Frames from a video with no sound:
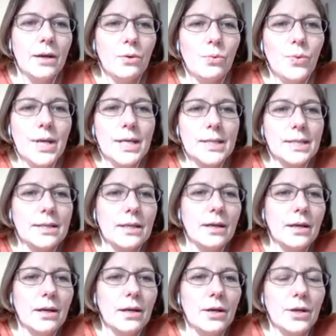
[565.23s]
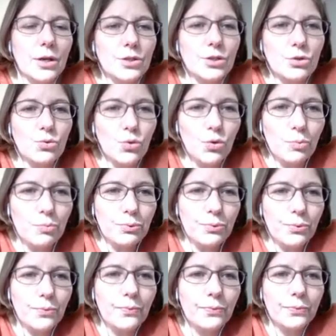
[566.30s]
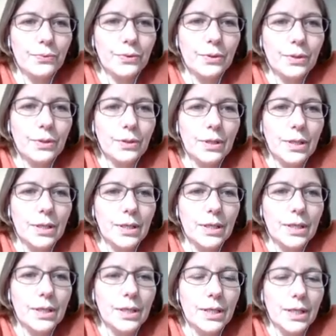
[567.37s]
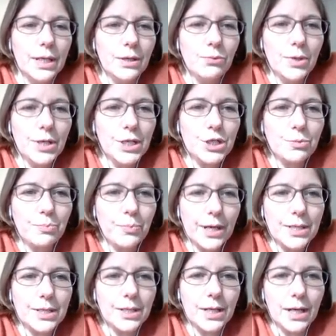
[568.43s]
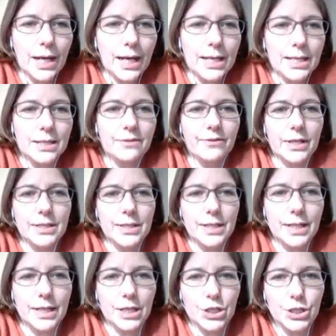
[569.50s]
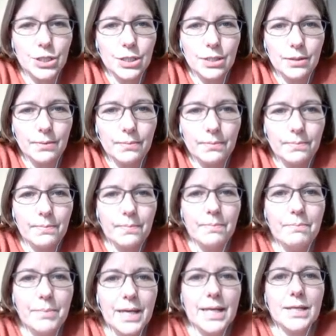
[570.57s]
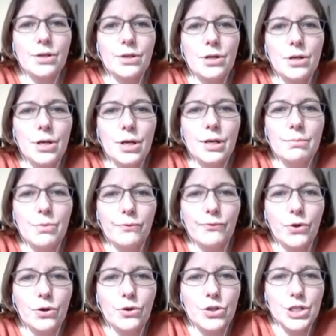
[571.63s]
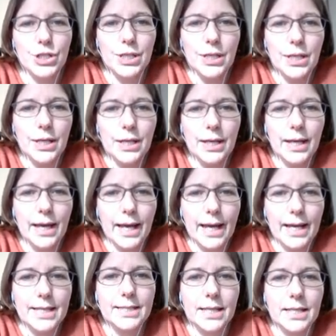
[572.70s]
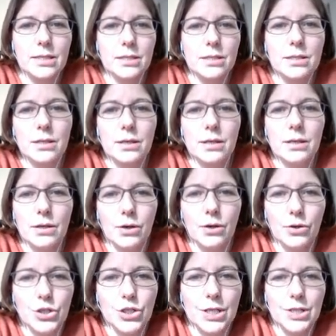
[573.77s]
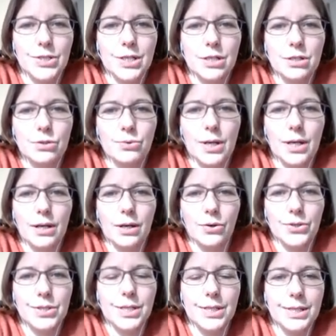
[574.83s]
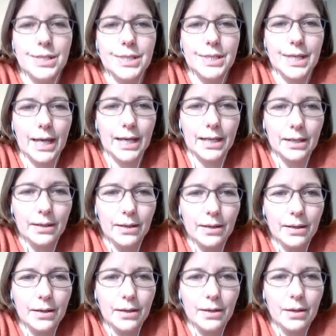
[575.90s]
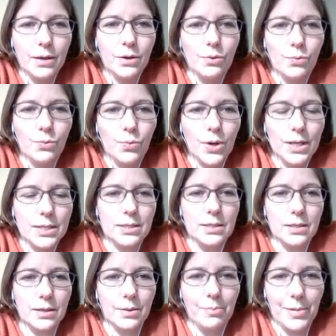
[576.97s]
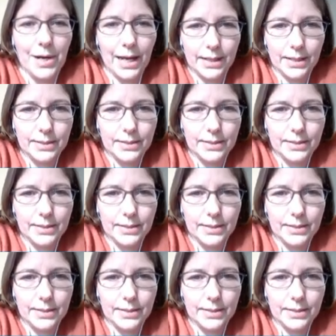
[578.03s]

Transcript: with another group in which personalized ventilation based on lung morphology assessed on chest X-ray or CT scan was applied.